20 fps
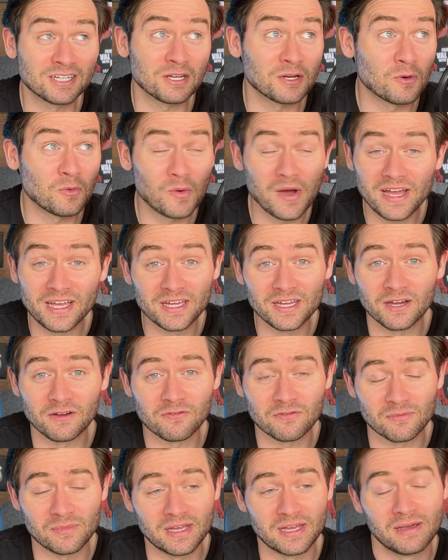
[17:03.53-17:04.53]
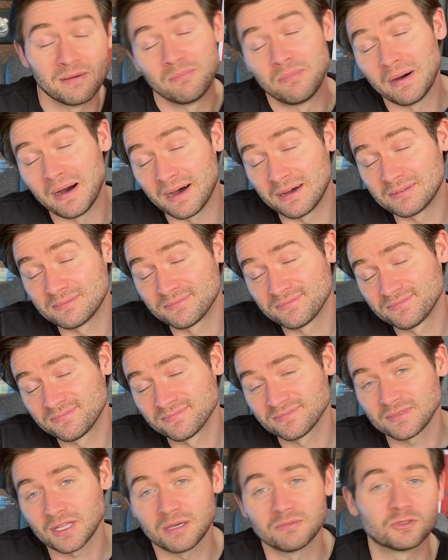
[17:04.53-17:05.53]
know where you go from here, but
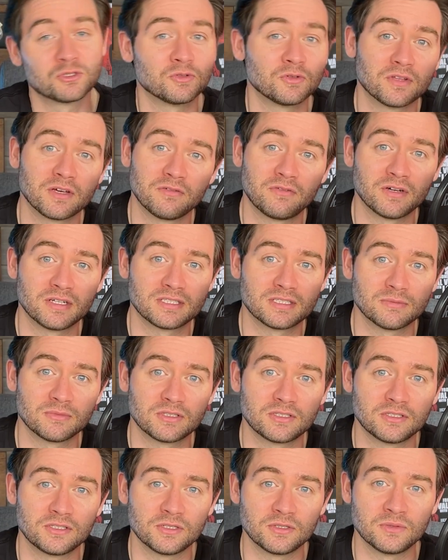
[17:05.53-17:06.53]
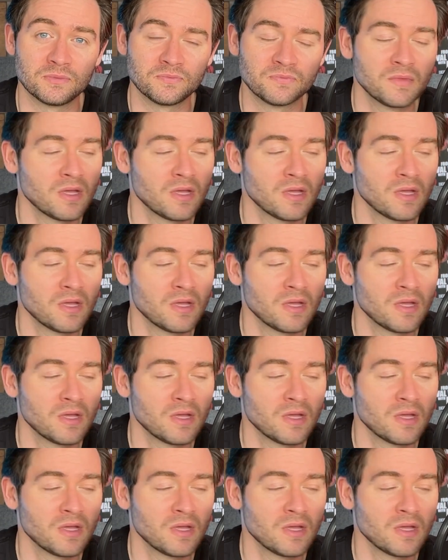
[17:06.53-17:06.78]
I'm sure they'll find something to do.